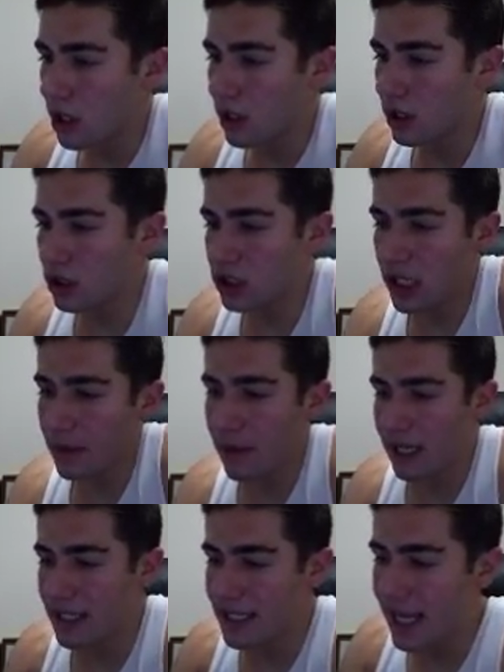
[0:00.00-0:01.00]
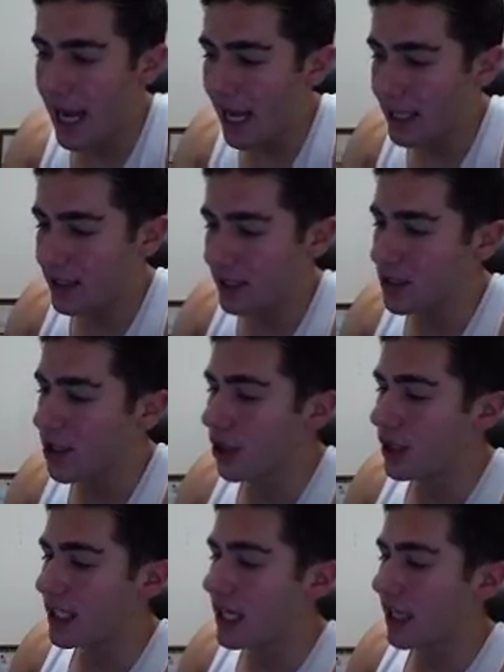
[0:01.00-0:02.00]
Looks like my dad did
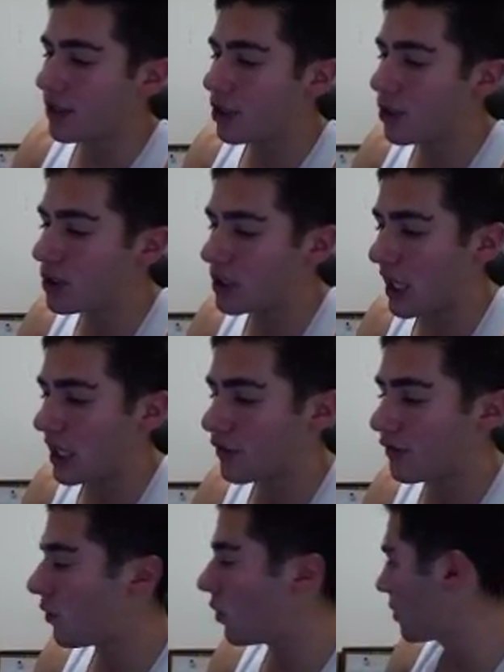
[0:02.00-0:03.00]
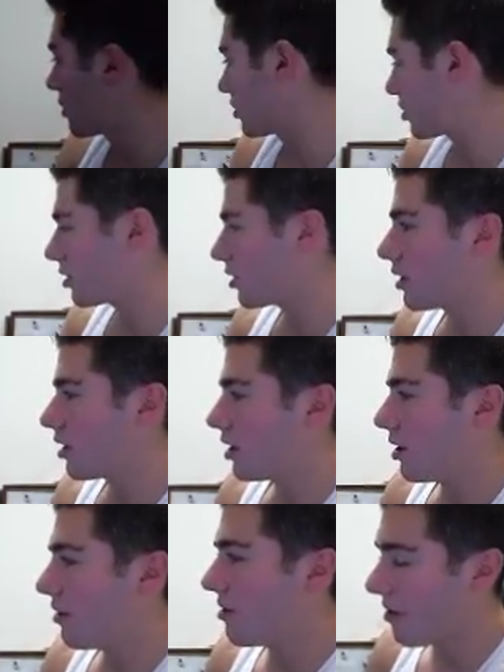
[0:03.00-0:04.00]
good. He got 2 size 4s.
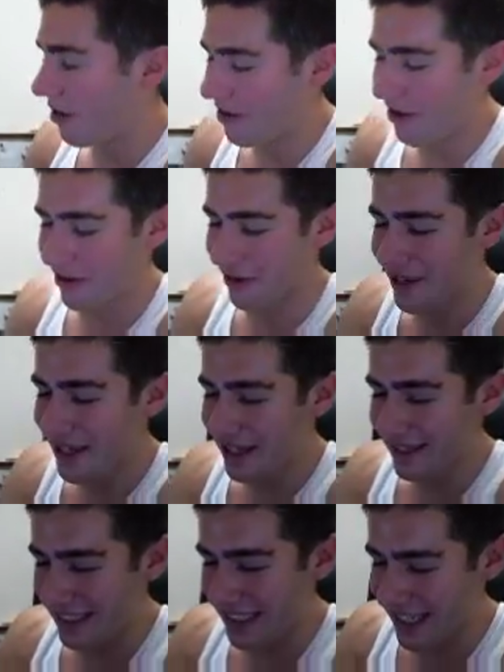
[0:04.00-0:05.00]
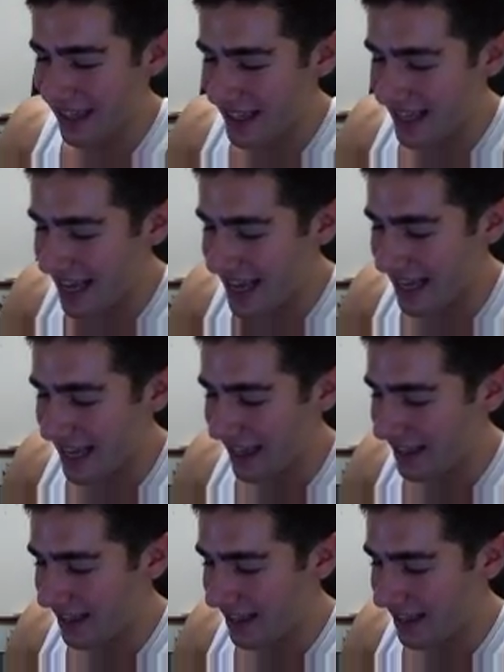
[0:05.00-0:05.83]
Oh, look at that.